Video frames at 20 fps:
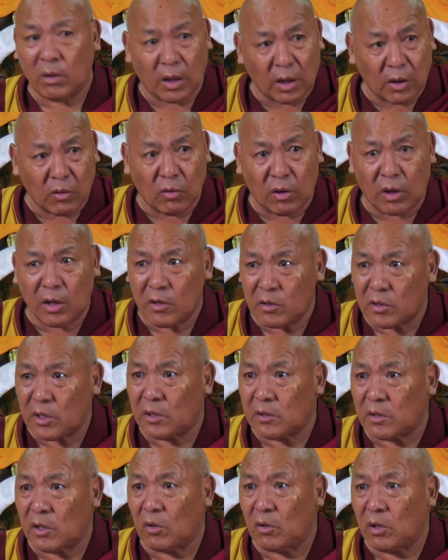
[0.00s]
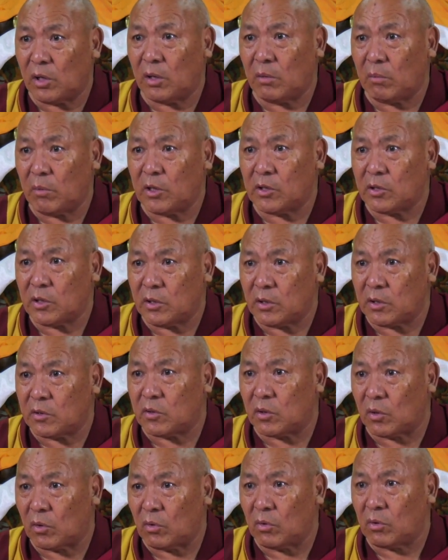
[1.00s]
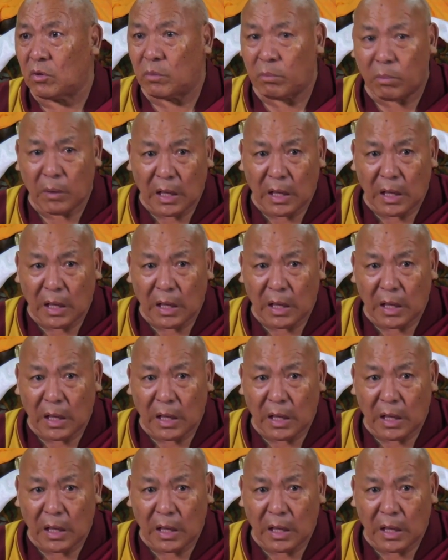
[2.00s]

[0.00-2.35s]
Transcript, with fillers: ignorance, as I already mentioned, is the root,